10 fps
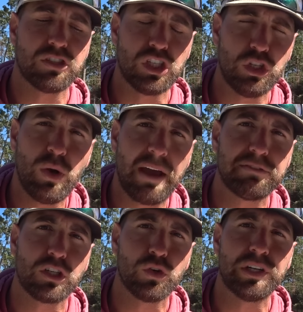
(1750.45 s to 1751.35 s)
So you have
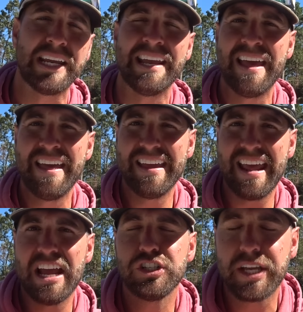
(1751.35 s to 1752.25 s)
to create an
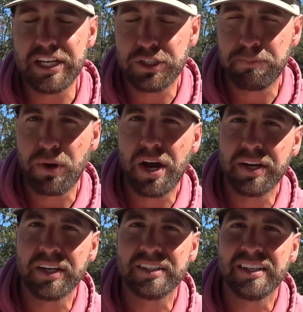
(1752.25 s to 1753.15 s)
education
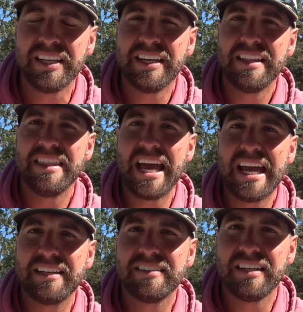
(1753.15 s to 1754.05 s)
product
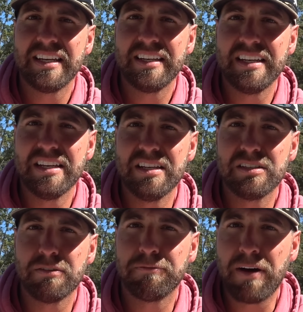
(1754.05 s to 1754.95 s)
that
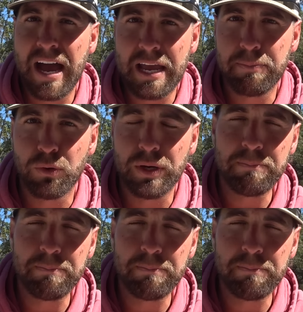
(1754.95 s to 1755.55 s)
is viable.